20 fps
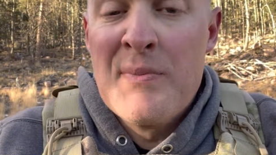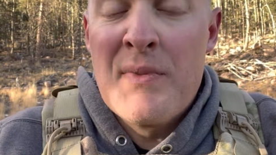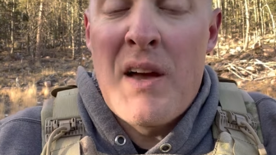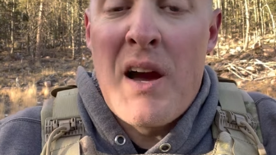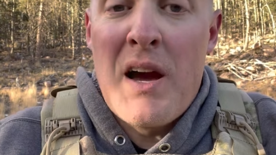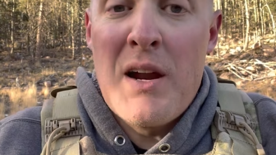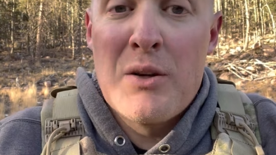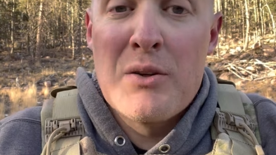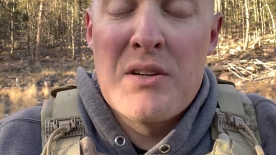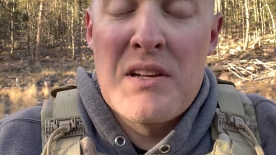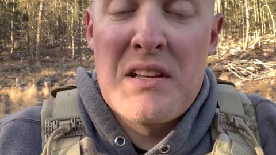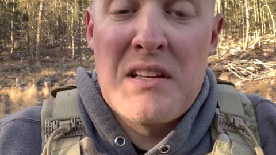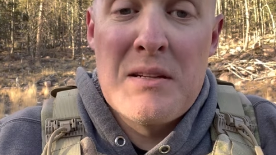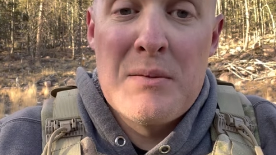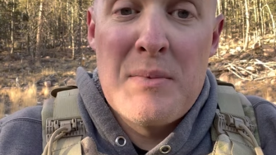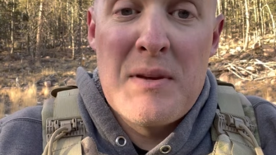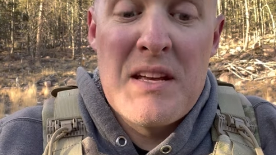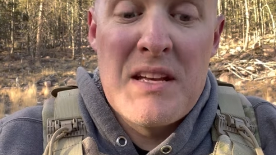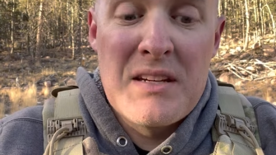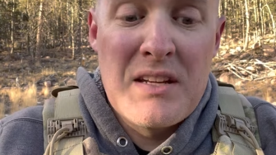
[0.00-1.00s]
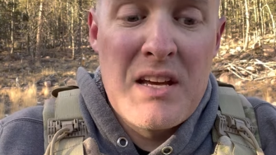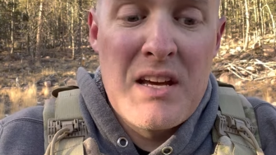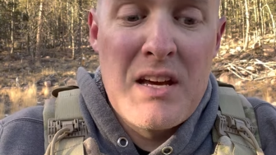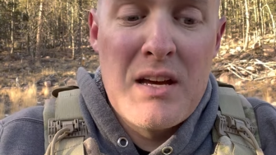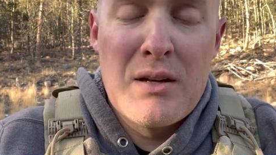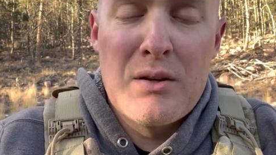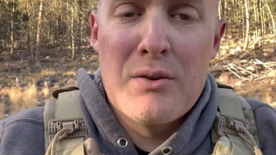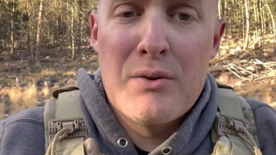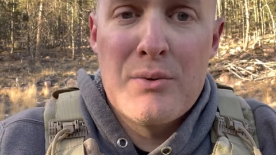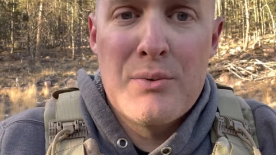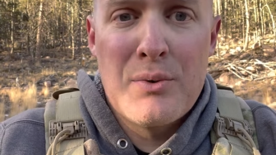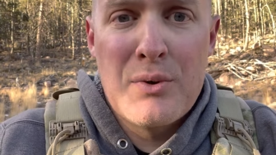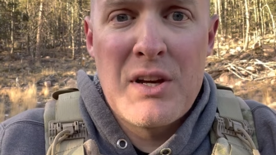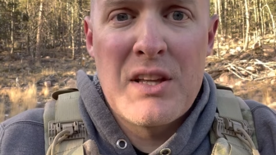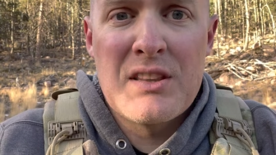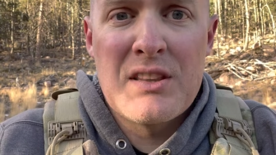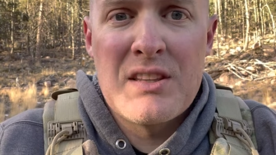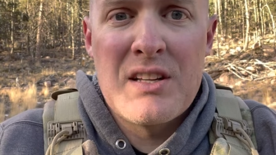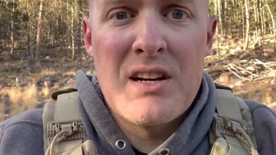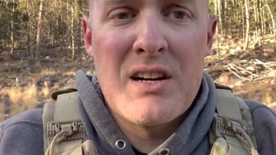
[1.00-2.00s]
I don't need to be in kit. We'll
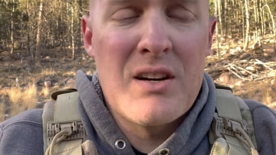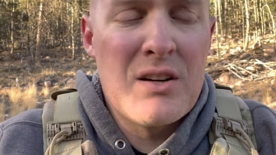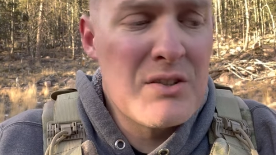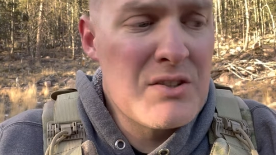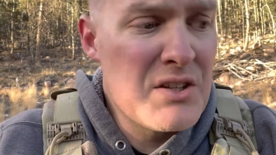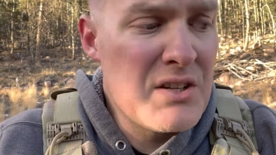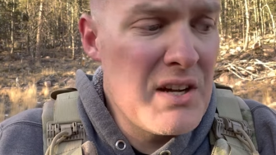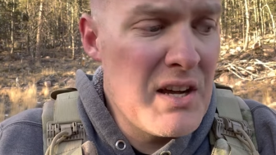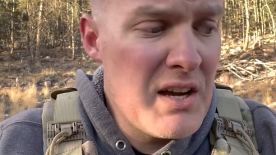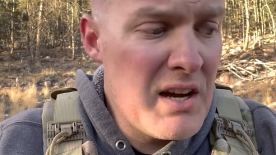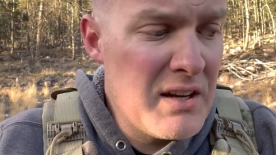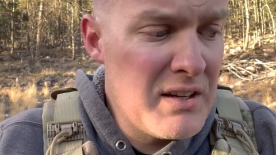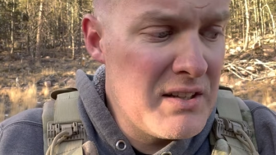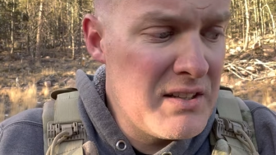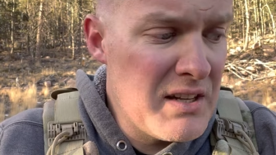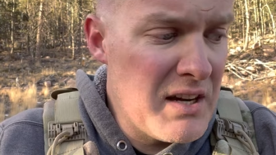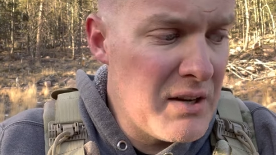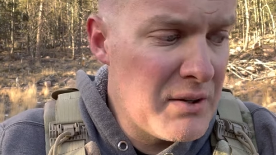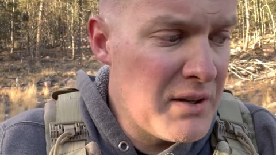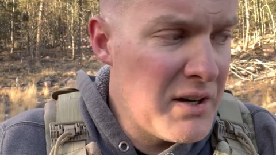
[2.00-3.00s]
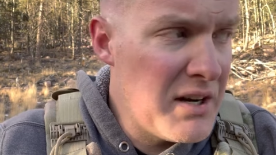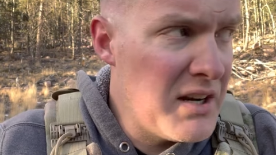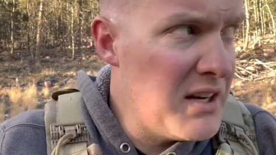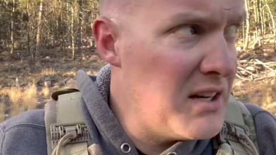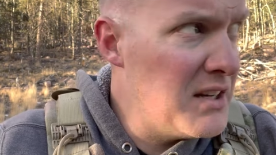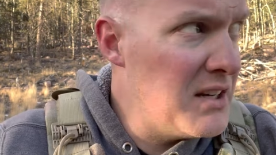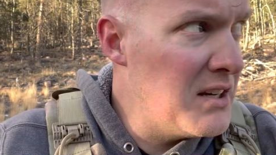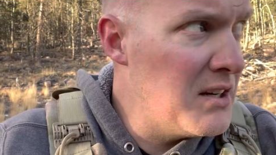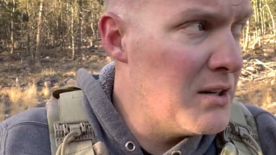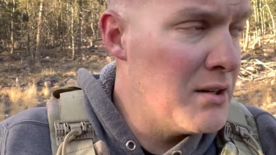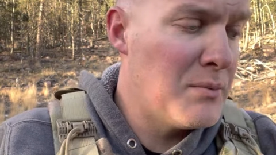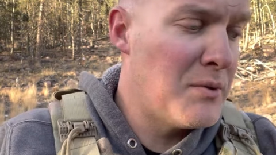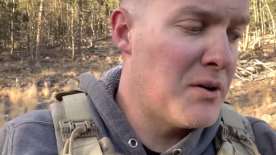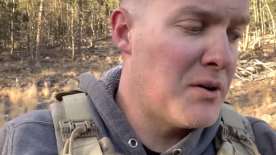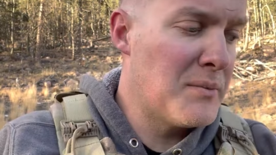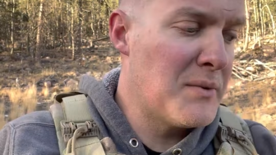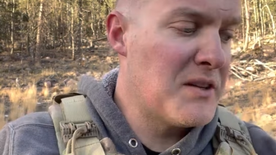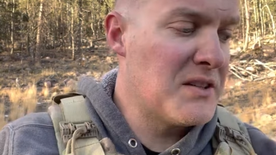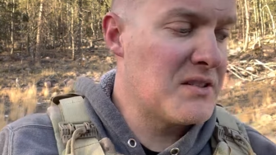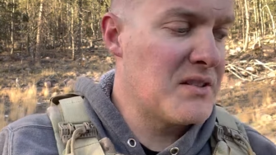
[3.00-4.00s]
get there. I'll show you how to downgrade it here in a
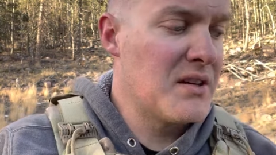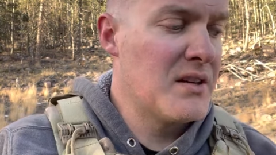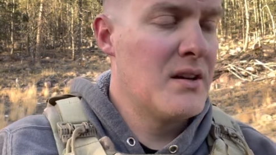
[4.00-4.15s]
moment.